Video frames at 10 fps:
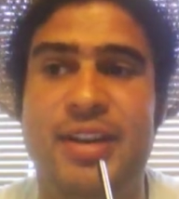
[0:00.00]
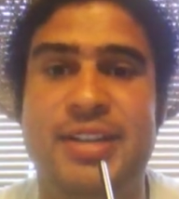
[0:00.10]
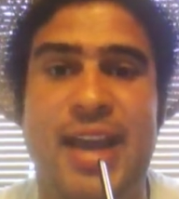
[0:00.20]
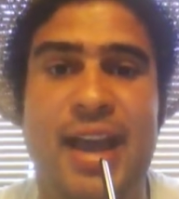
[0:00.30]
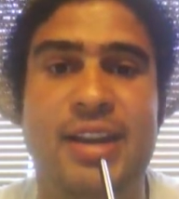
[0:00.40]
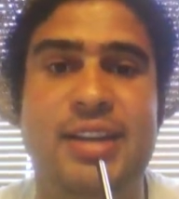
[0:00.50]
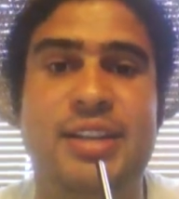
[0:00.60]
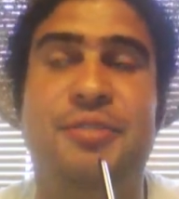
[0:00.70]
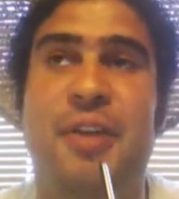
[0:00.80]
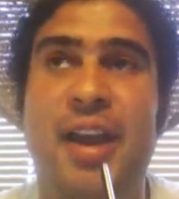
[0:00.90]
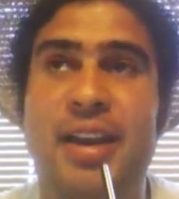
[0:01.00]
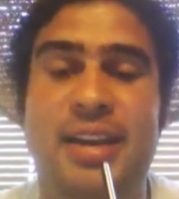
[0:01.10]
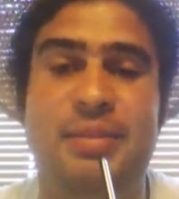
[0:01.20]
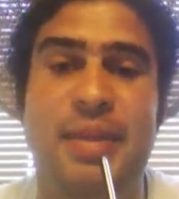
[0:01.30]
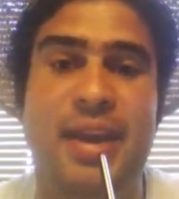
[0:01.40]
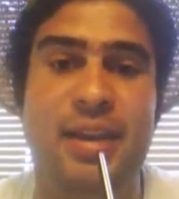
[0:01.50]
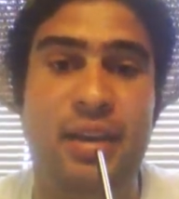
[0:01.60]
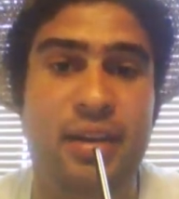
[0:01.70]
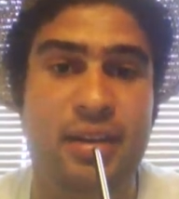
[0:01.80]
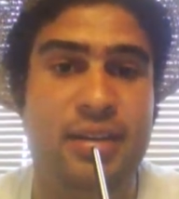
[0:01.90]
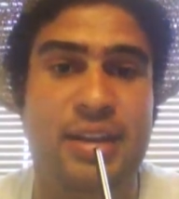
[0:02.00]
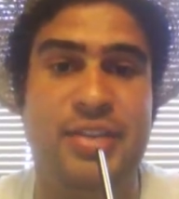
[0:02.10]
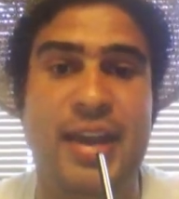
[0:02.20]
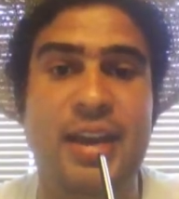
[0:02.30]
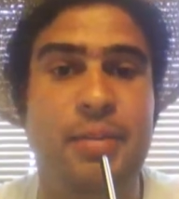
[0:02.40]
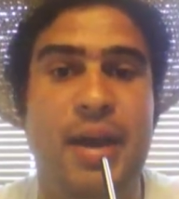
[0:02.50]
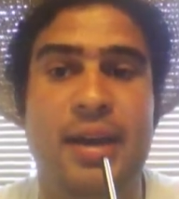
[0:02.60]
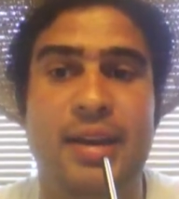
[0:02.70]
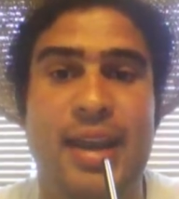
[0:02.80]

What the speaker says: and it's frightening, man, to think about it.